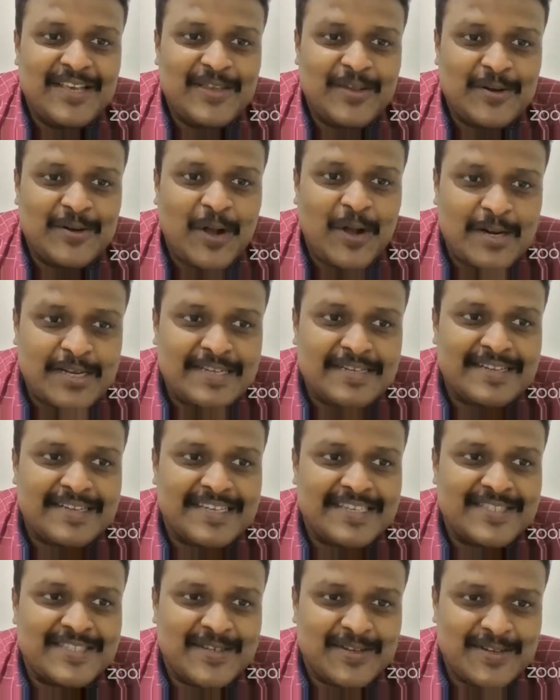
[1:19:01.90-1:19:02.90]
your daughter
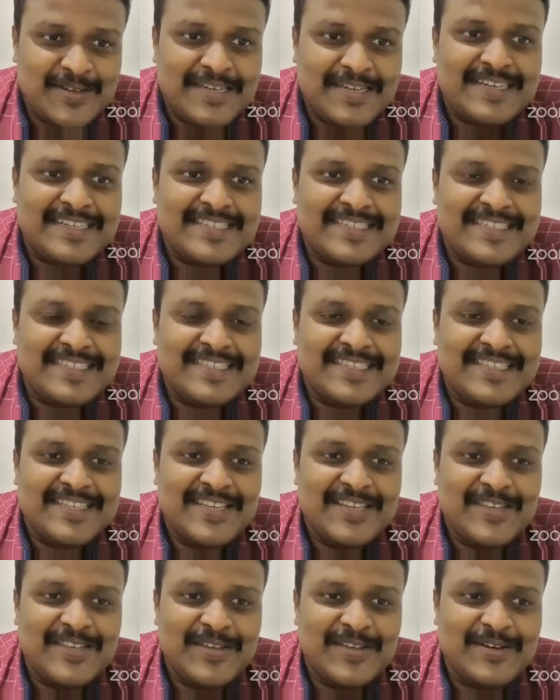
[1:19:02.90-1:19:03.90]
is your nurse,
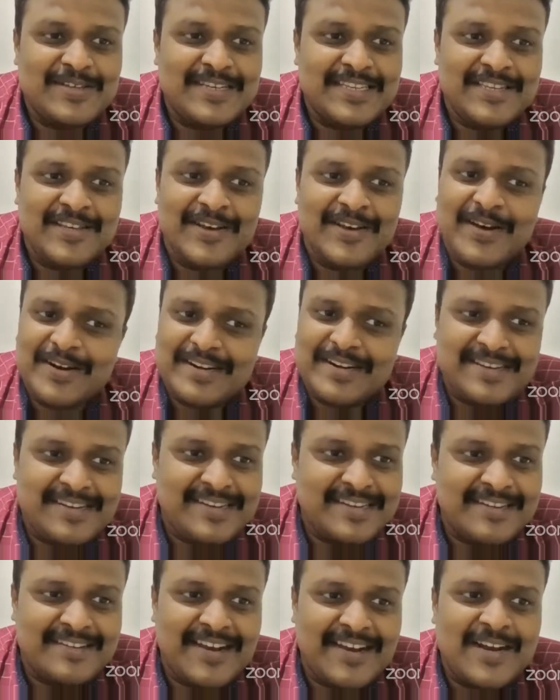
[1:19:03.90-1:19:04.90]
your
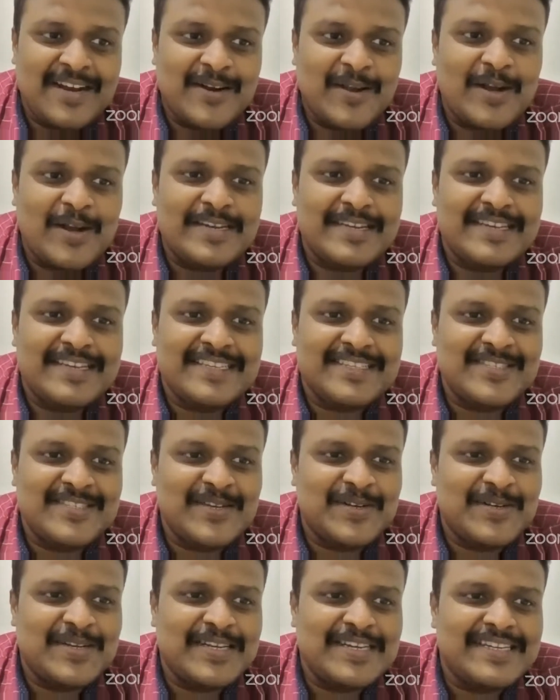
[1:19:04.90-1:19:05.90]
granddaughter is
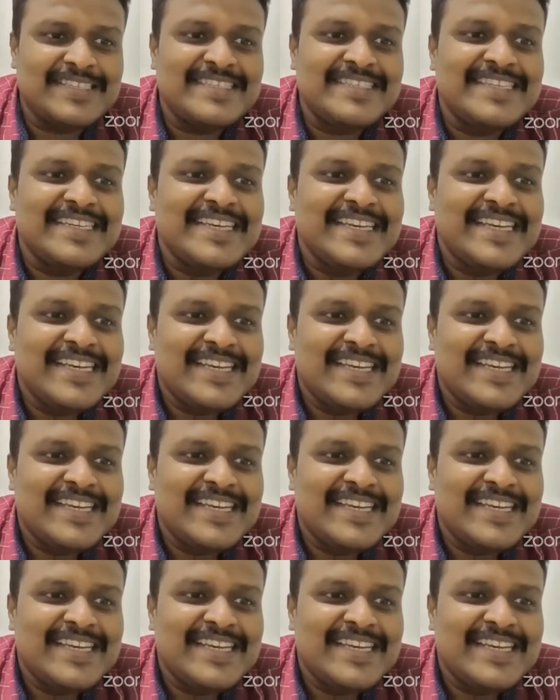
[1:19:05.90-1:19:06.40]
your nurse.